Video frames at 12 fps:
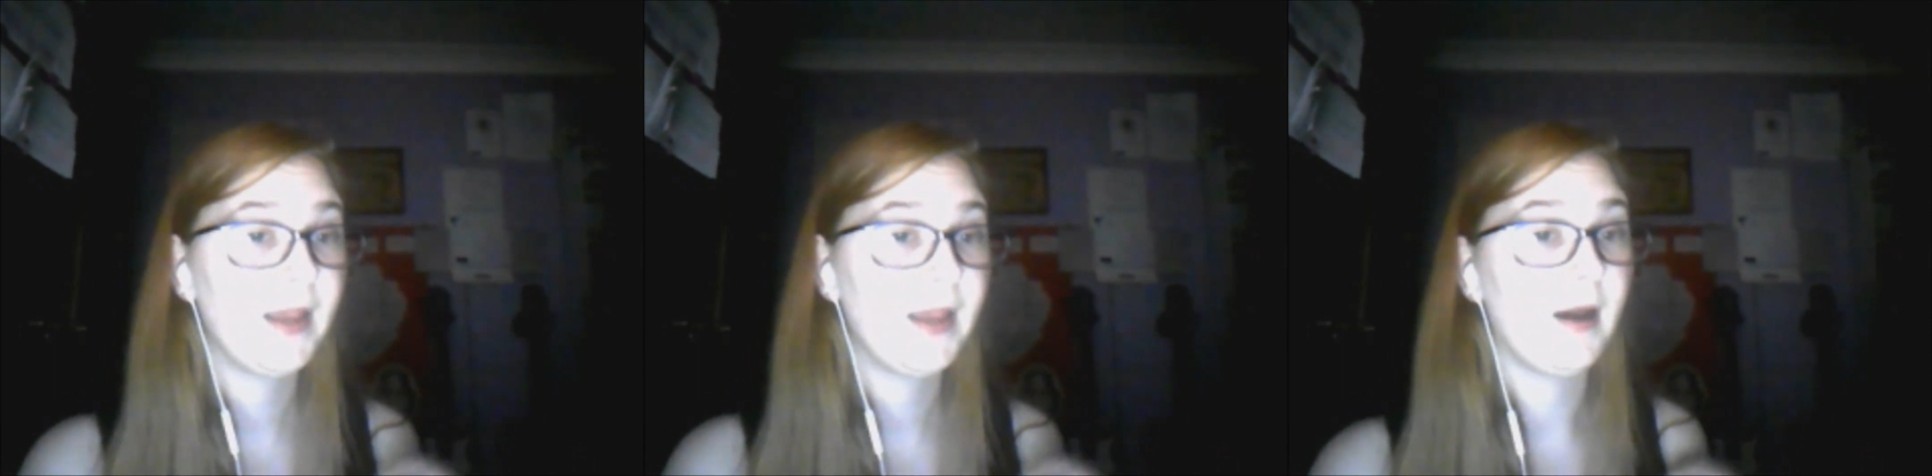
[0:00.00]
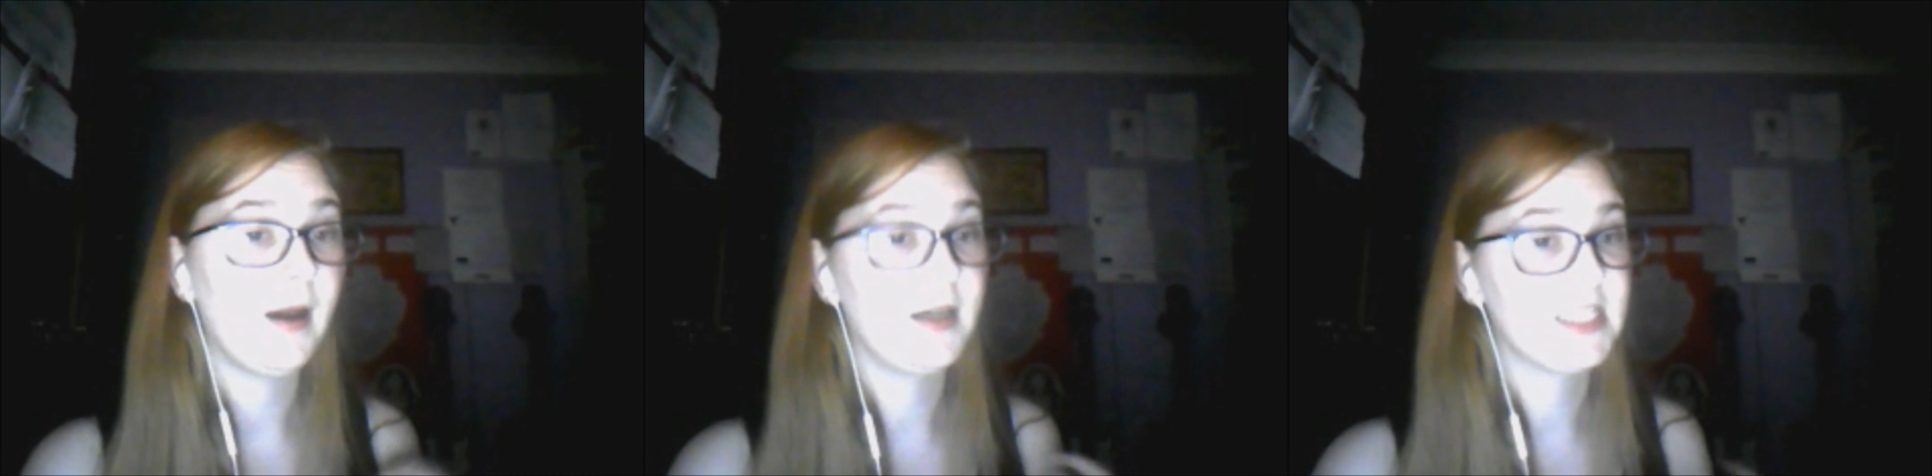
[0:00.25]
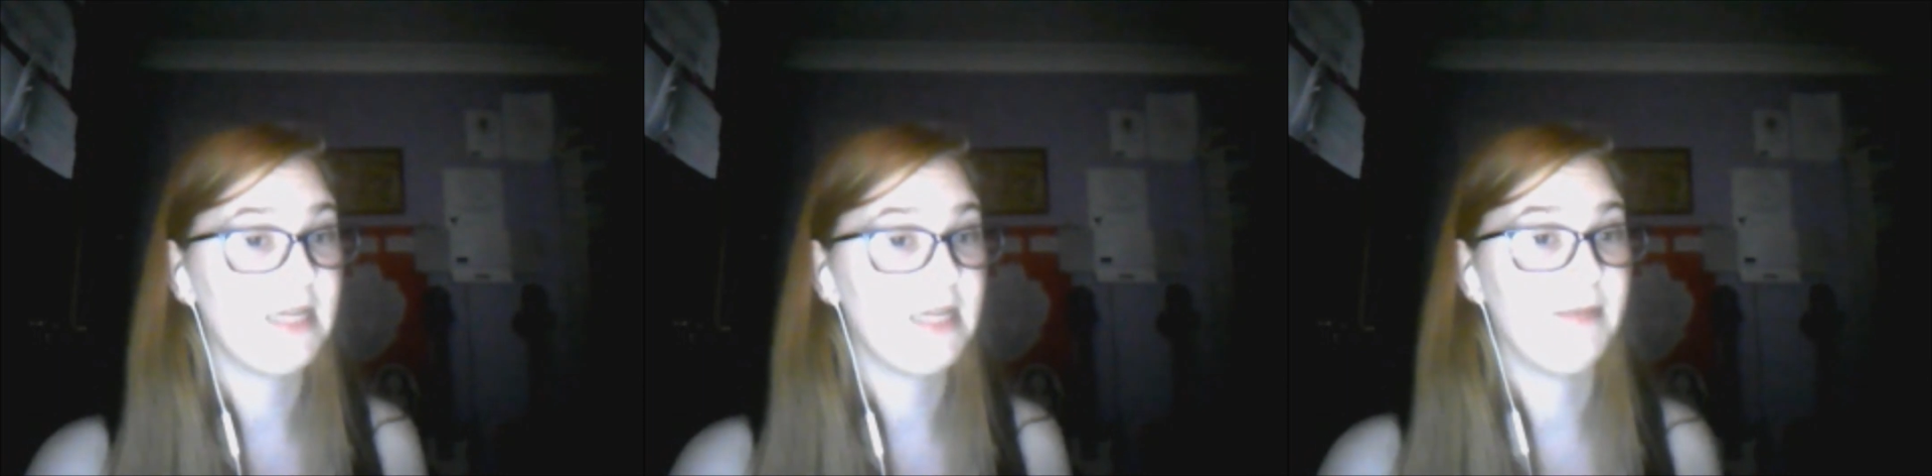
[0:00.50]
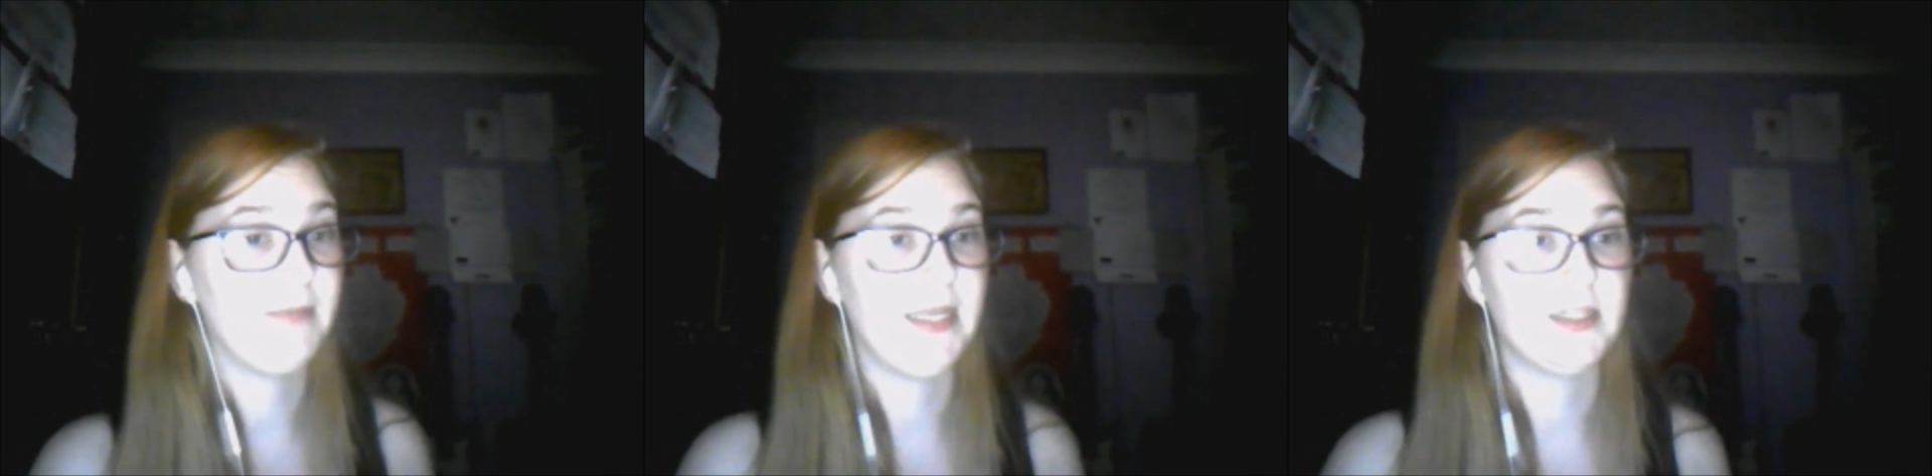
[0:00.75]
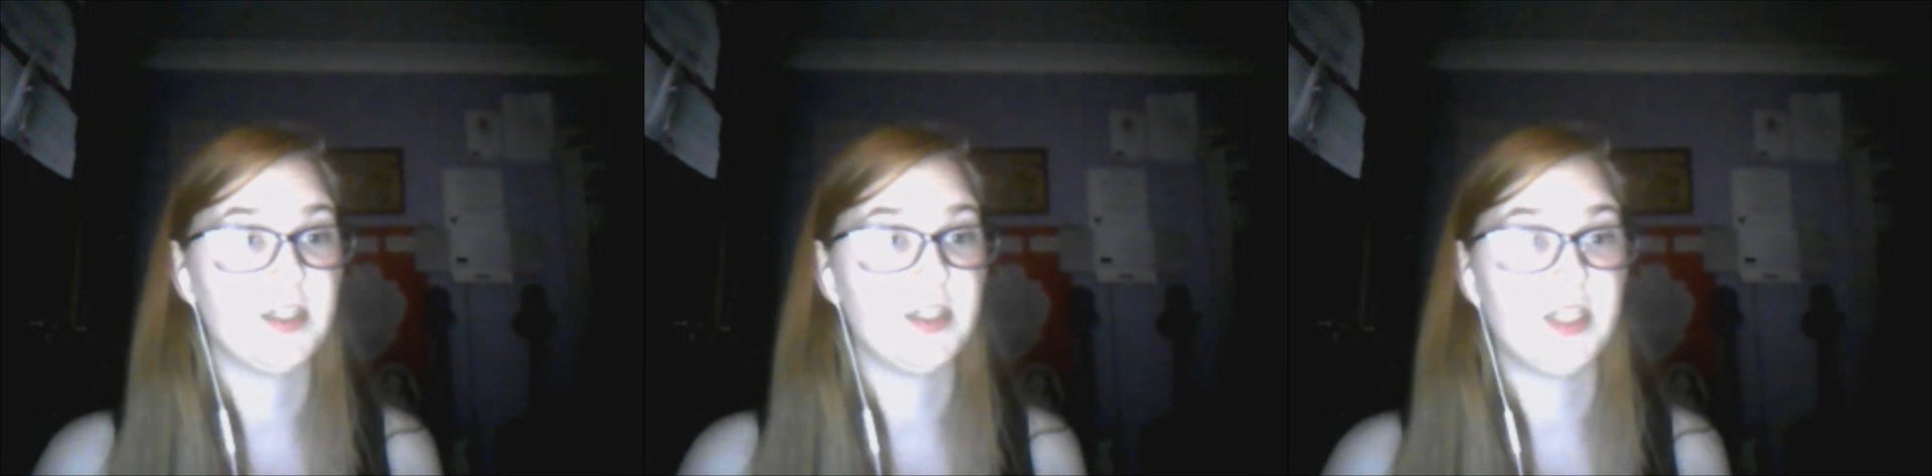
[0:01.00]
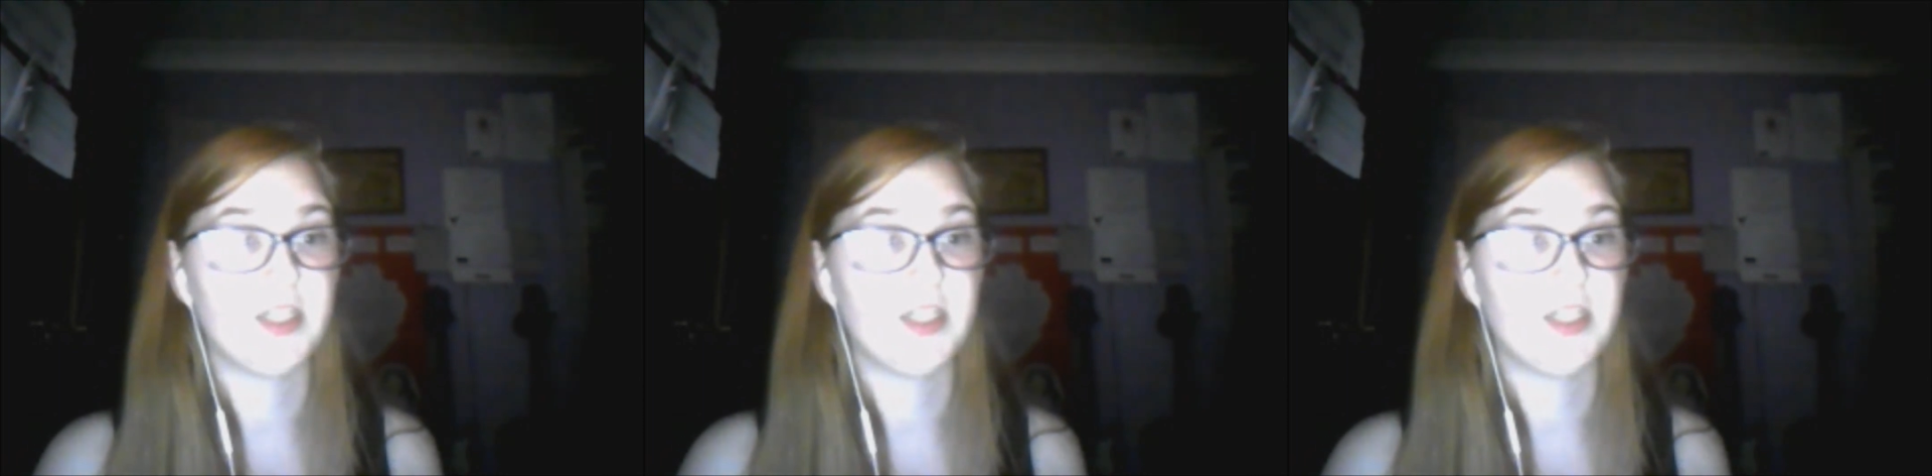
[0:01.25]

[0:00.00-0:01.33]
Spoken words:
asking me to